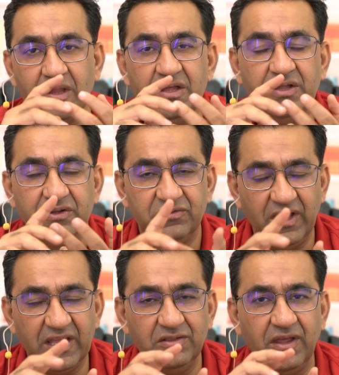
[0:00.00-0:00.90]
The
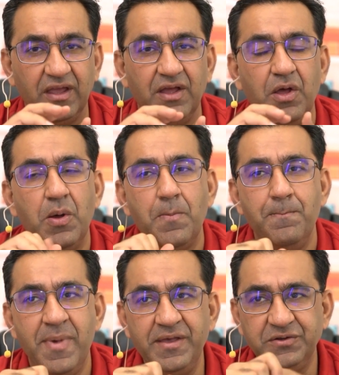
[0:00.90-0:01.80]
second thing,
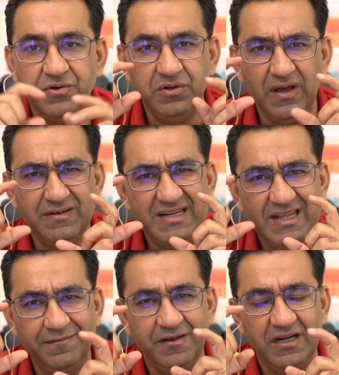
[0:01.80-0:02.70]
make sure you have a
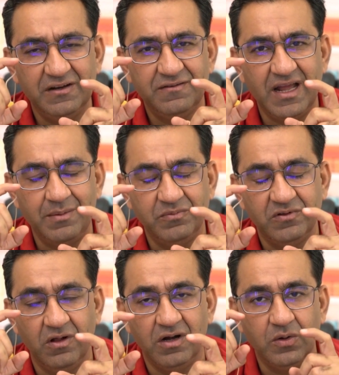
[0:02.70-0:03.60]
definitive time
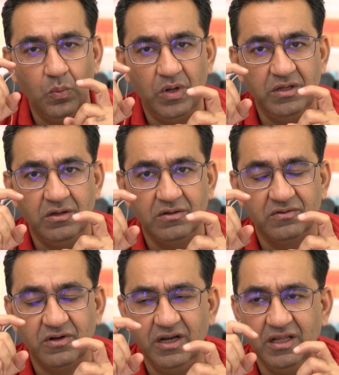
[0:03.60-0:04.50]
slot when you can
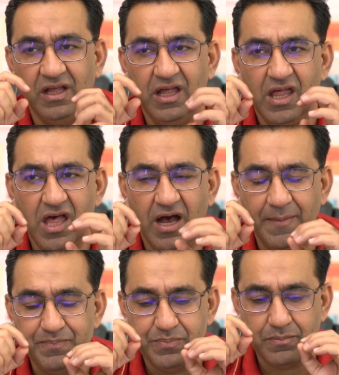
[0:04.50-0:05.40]
study.
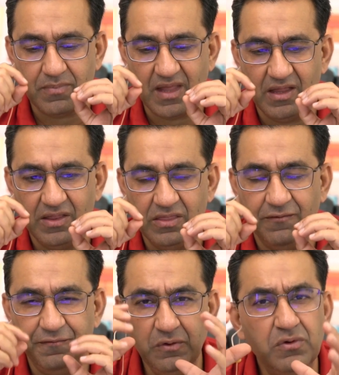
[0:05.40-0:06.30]
The
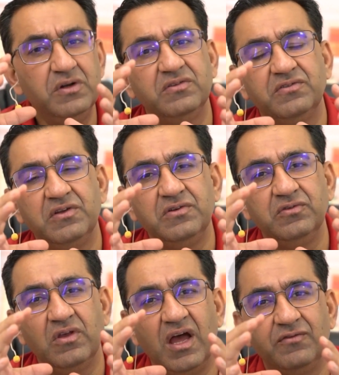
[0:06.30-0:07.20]
fewer
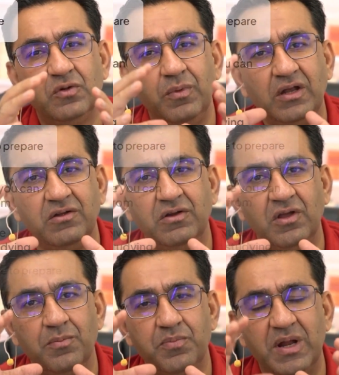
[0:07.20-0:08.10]
decisions you have to make during
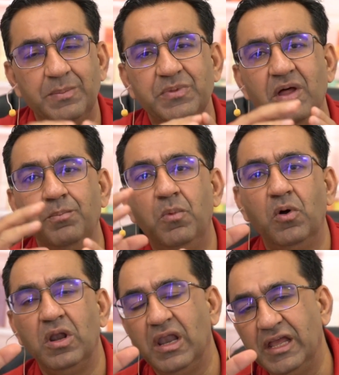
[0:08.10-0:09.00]
your prep, the
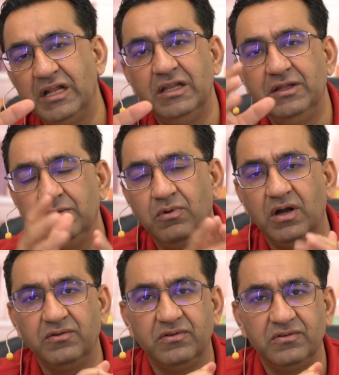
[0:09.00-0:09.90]
more likely you are
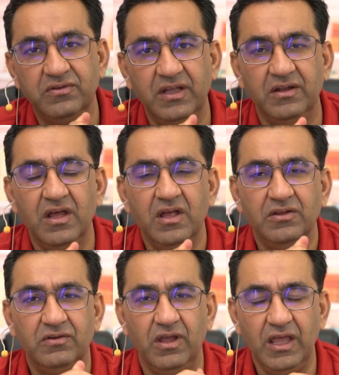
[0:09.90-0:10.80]
to succeed.
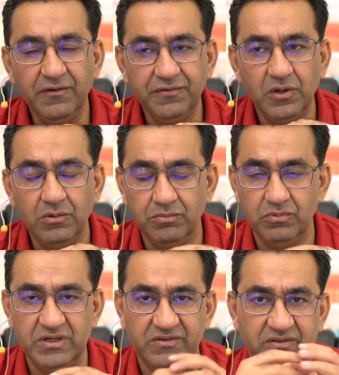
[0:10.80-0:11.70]
So if
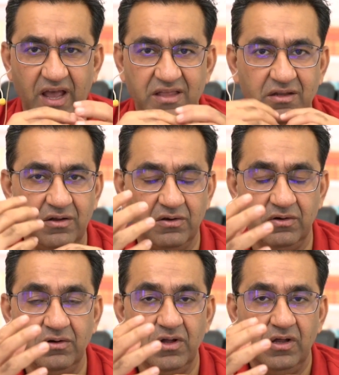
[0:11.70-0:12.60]
you decide that you're going
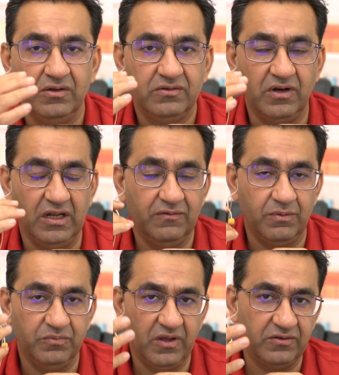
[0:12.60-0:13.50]
to study
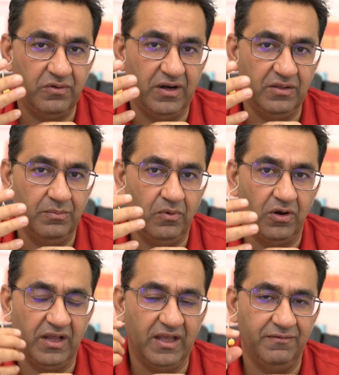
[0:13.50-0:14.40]
from 6 to 8 in the
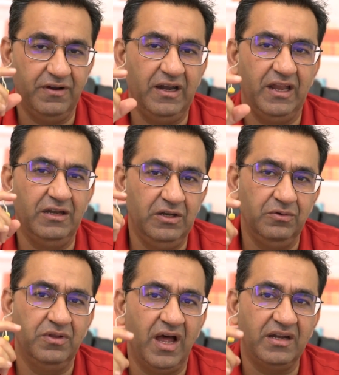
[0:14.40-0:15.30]
morning every day,
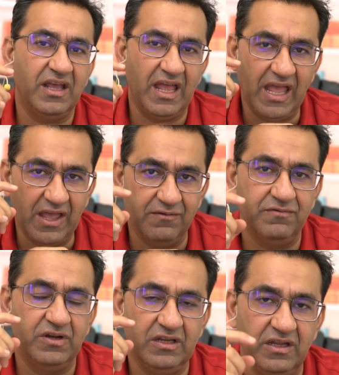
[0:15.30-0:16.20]
do that
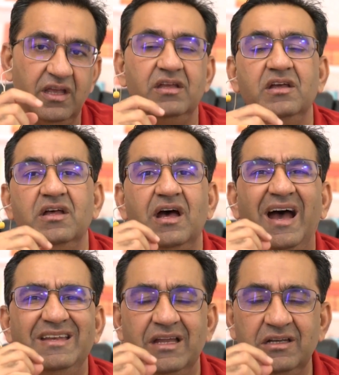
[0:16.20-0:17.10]
every day.
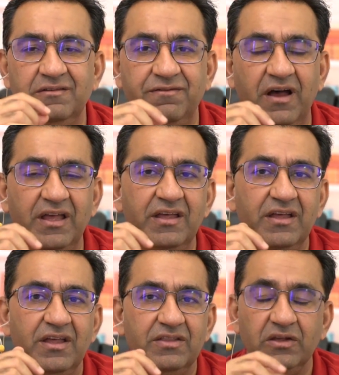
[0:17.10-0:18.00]
Identify,
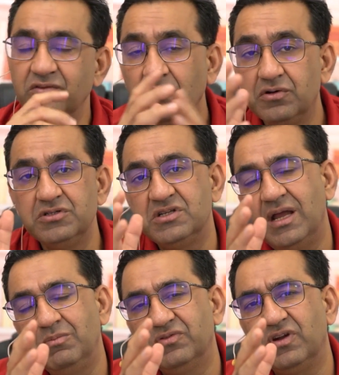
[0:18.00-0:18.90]
there's no good
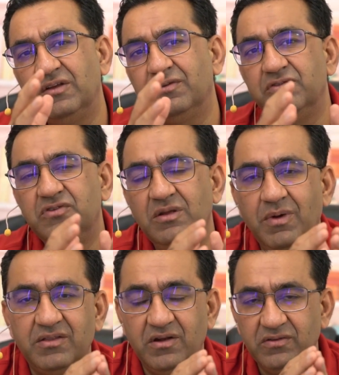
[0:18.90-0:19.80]
time to study for the
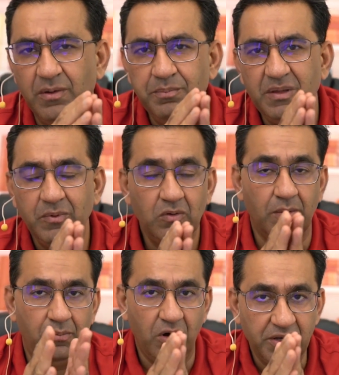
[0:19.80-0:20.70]
GMAT. There are some people who are
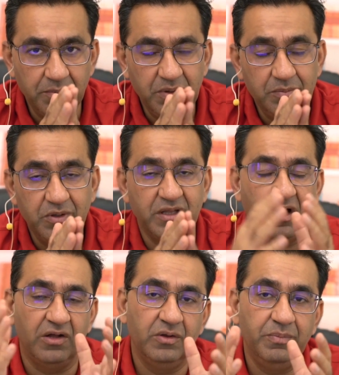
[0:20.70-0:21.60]
morning people, there
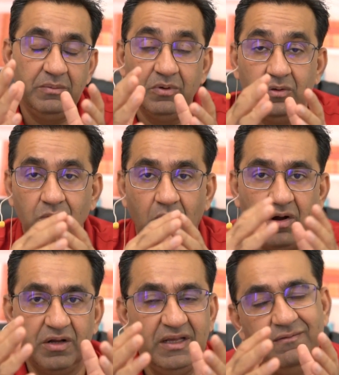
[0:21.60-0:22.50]
are other people who
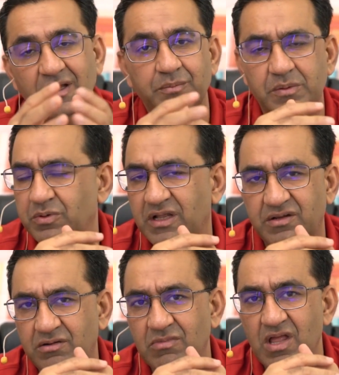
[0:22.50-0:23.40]
are evening people,
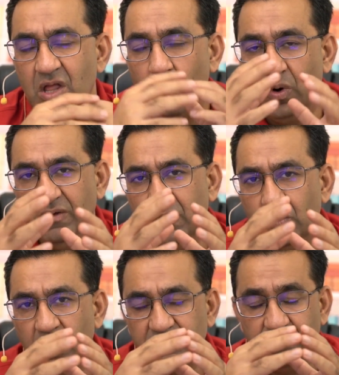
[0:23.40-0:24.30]
and whatever
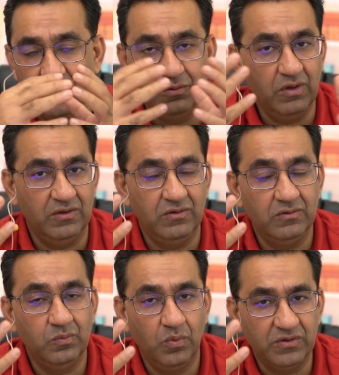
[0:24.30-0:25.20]
works for you
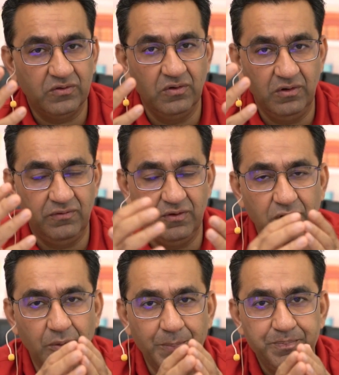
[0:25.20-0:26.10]
is what's good for
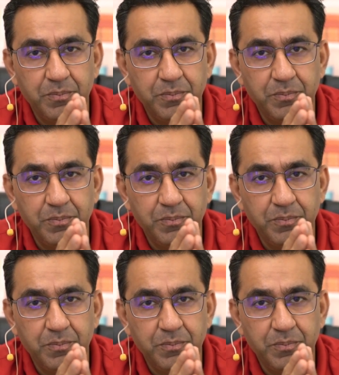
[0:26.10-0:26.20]
you.